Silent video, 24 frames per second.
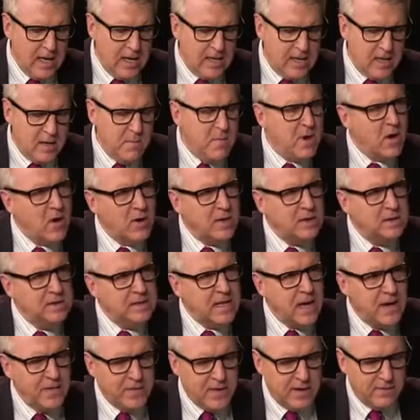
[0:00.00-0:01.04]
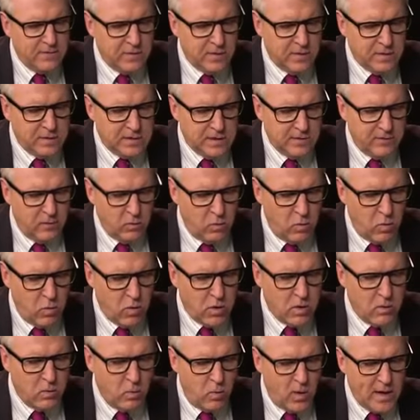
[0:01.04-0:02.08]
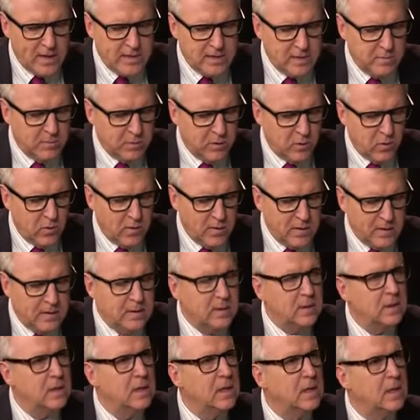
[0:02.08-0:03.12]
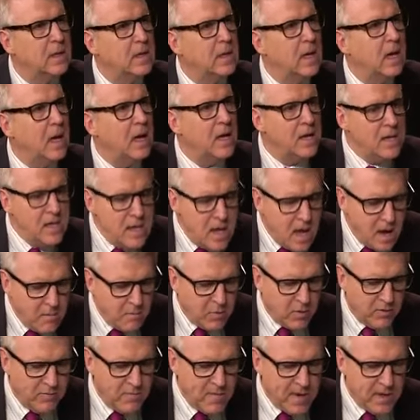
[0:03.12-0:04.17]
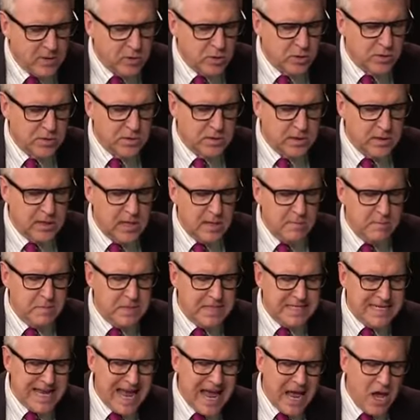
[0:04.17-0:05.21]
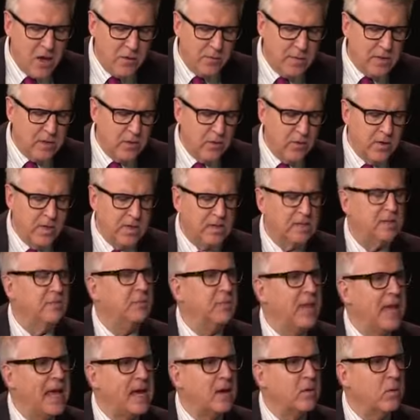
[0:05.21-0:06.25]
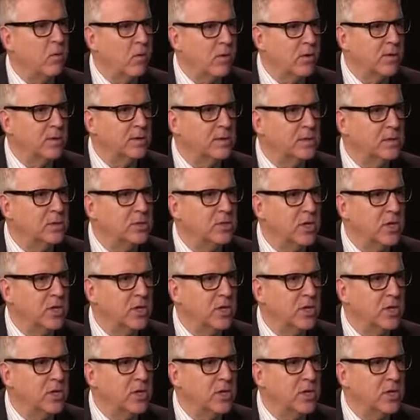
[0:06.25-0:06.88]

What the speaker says: In the American South after the Civil War, whites employed a number of measures to keep down the earnings of black workers and